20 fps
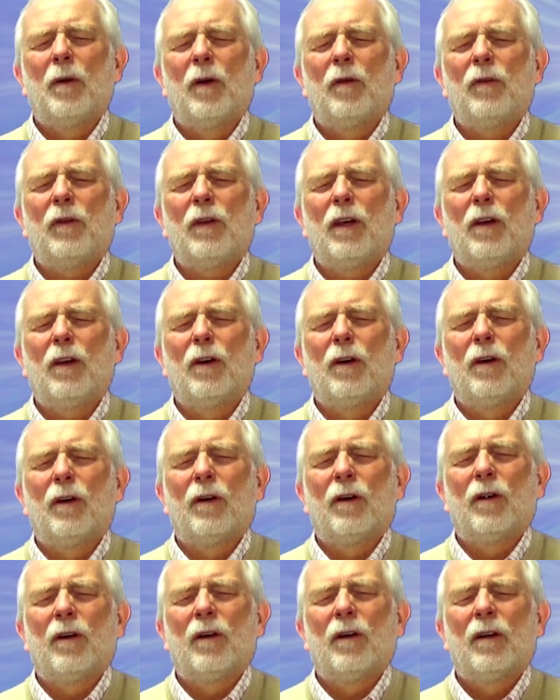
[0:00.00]
of
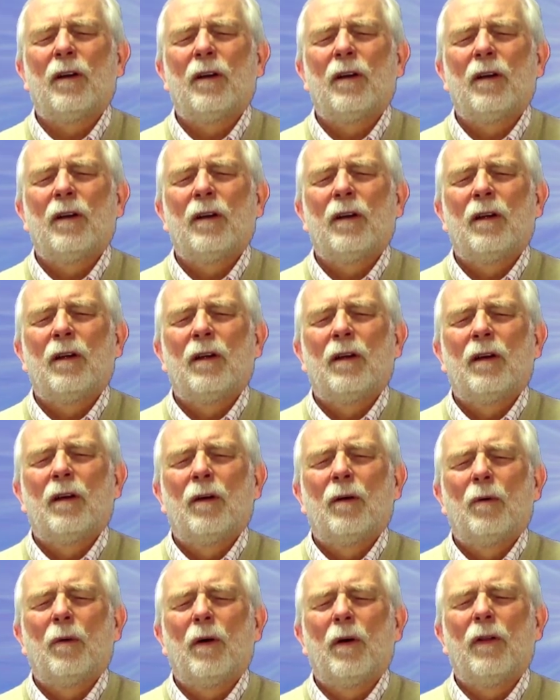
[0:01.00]
year
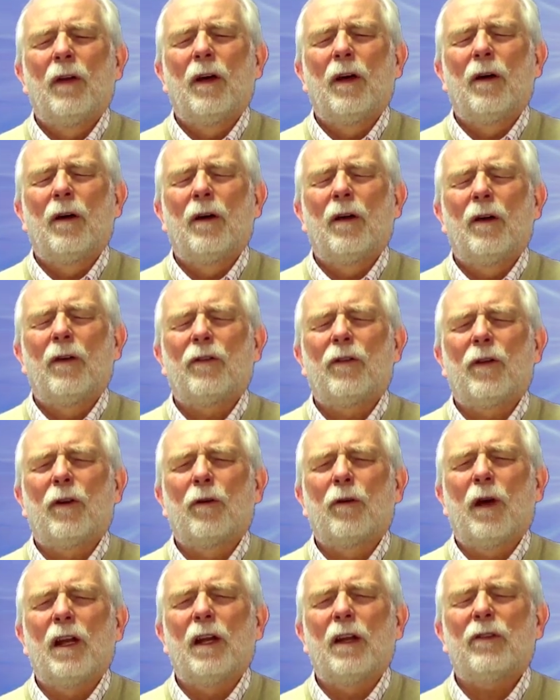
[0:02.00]
when there is the
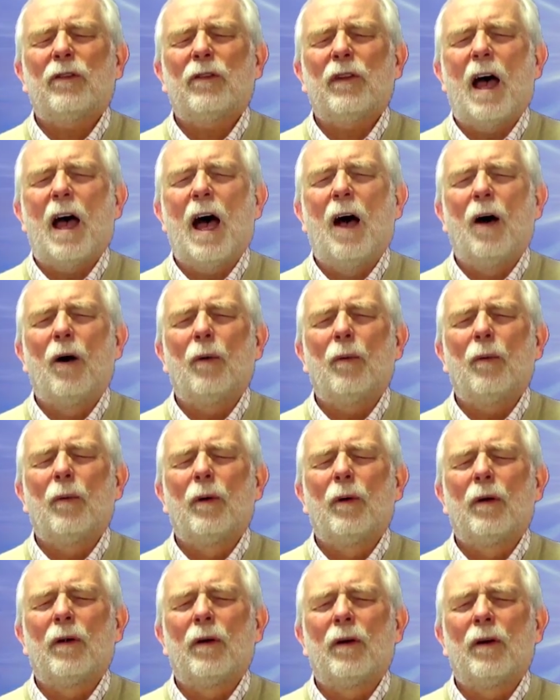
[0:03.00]
greatest
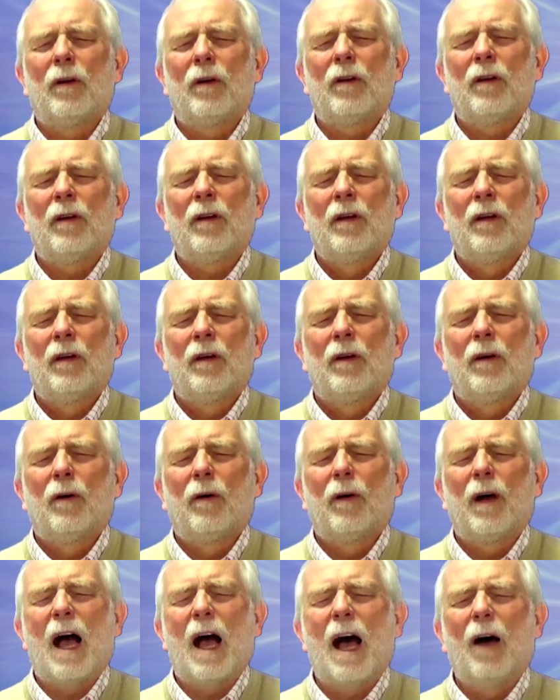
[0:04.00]
outward
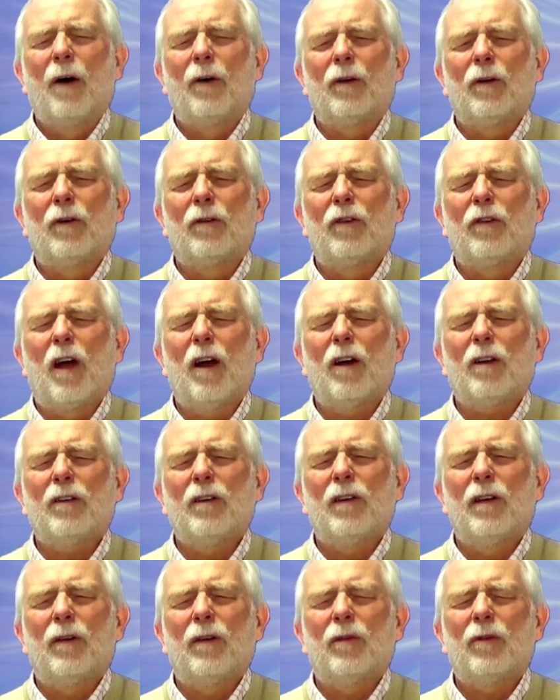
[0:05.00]
or outer
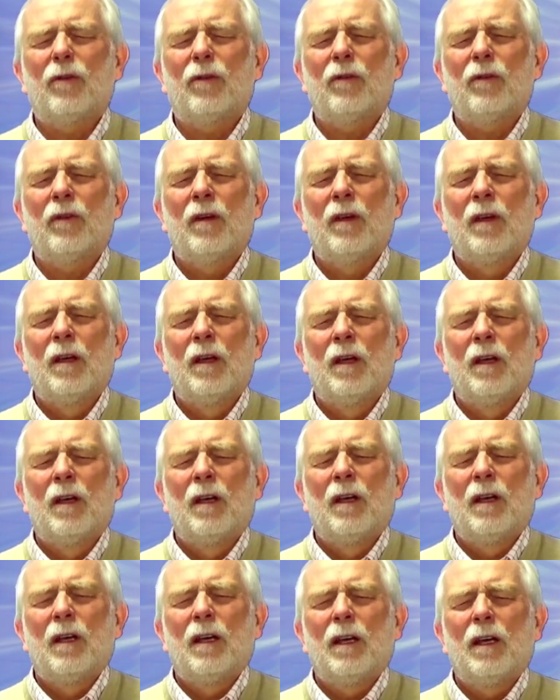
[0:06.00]
darkness,
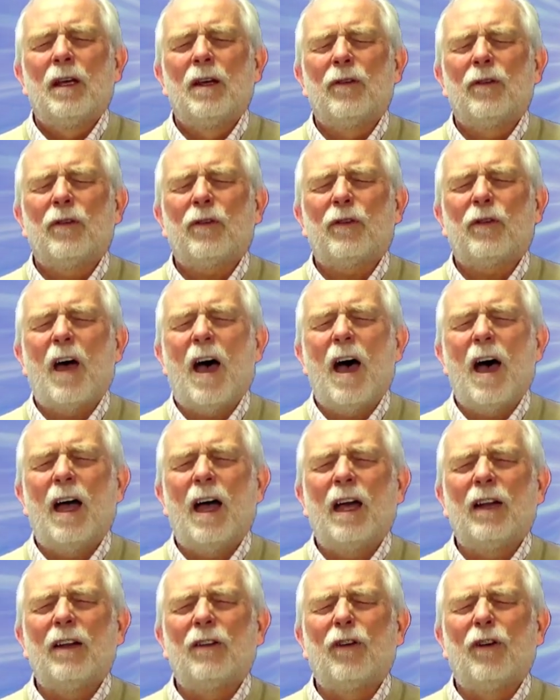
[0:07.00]

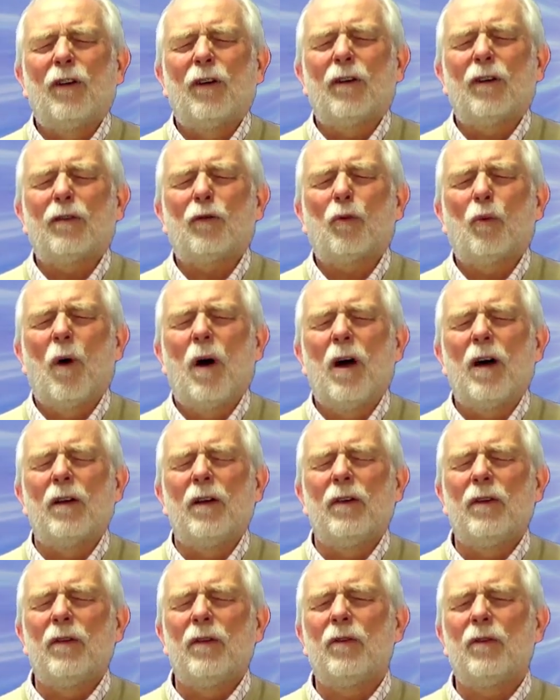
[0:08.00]
inside, dearest
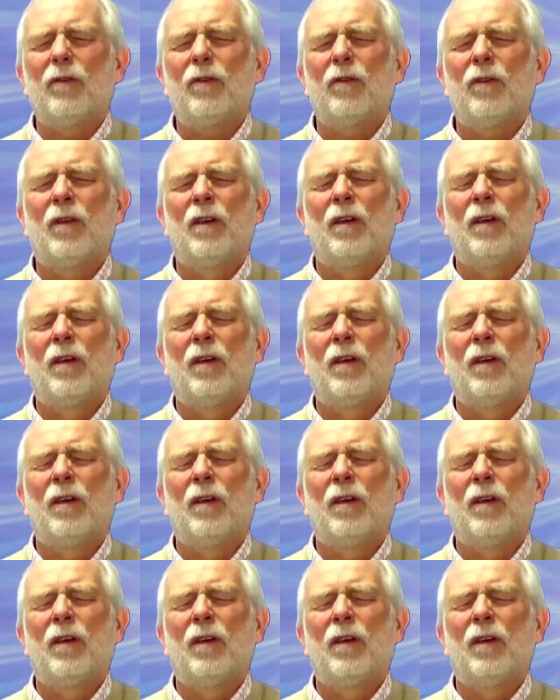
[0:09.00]
ones,